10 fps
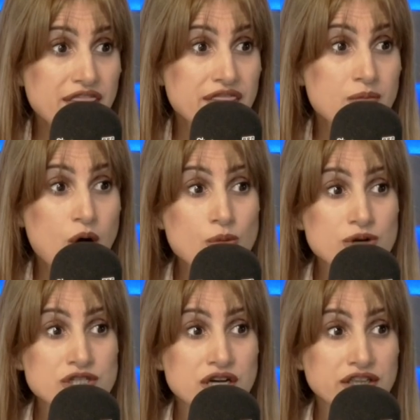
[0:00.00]
at the
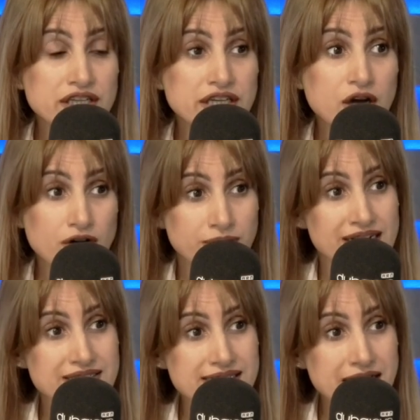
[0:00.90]
moment are the
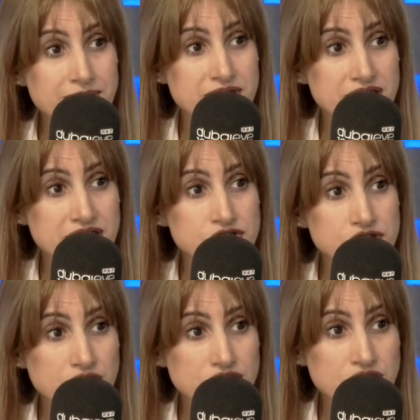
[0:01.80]
offland segment in
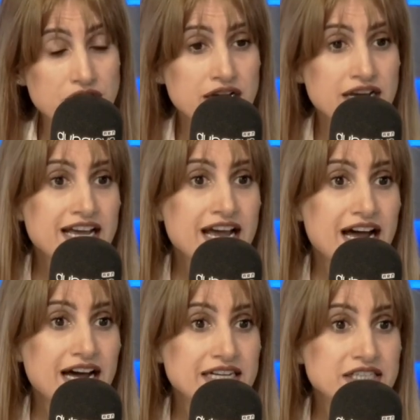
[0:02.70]
Sharjah
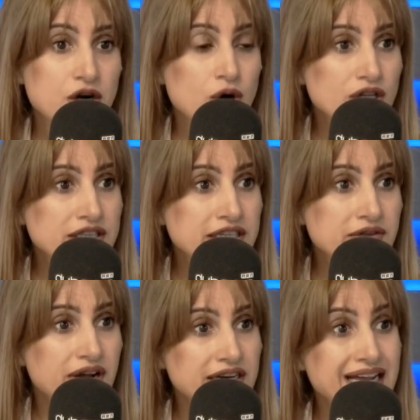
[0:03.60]
and all
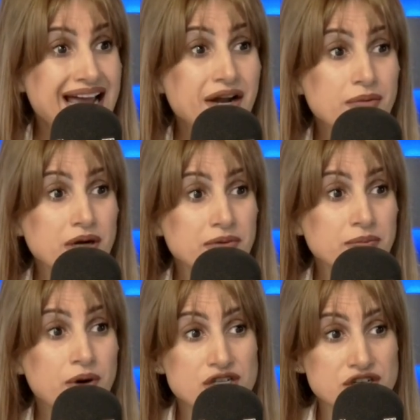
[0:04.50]
the ready and
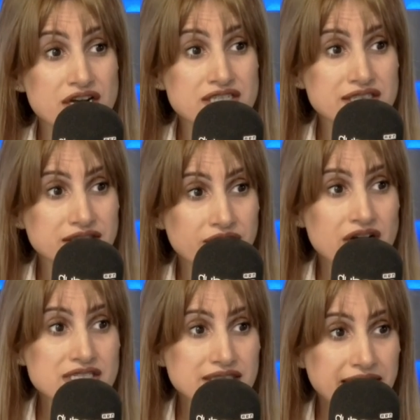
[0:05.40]
upcoming projects in the
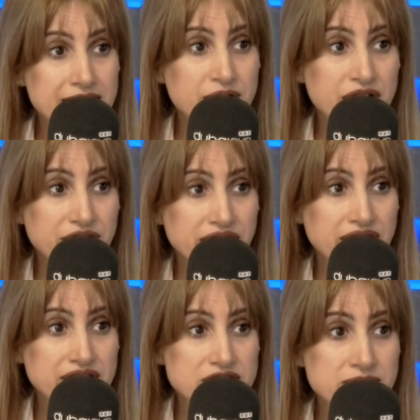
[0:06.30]
Ras Al Khaimah
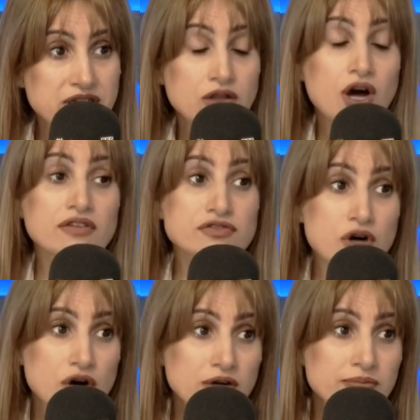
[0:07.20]
area. There's been a lot of
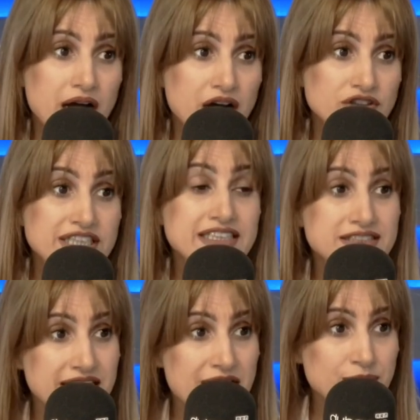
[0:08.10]
talk about how
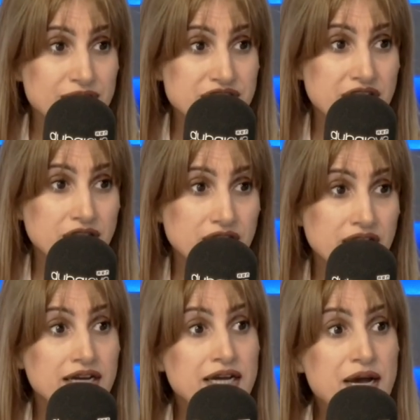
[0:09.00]
these Emirates are
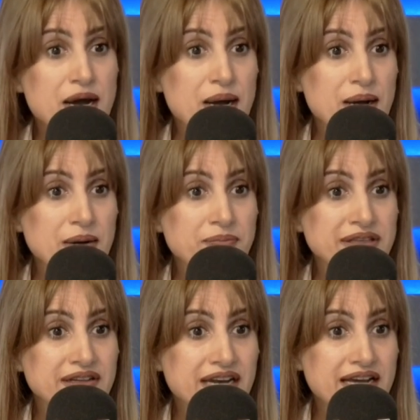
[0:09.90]
going to
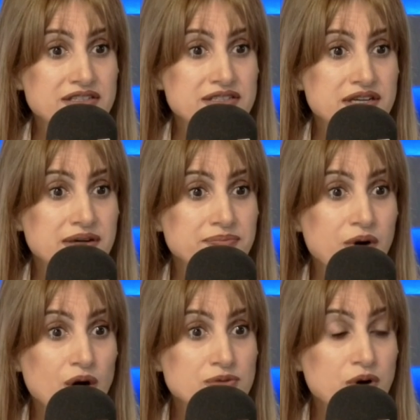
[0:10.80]
be the next
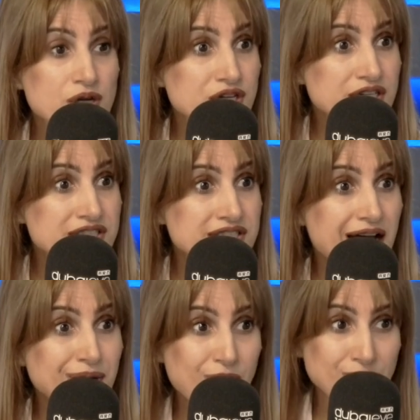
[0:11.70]
hot projects
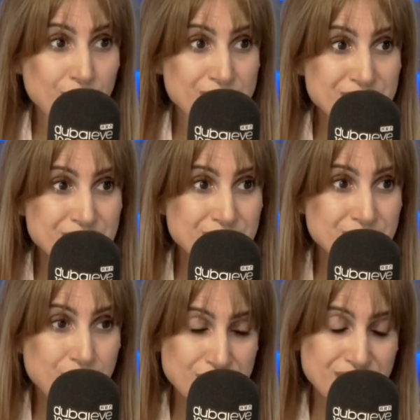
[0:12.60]
and hot points to
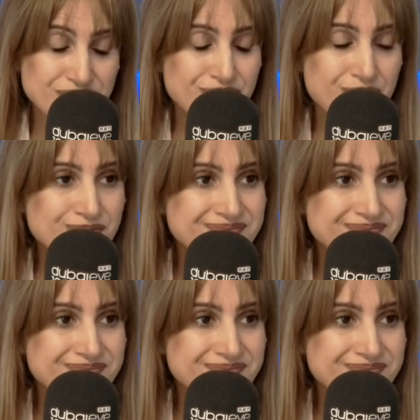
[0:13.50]
watch out for.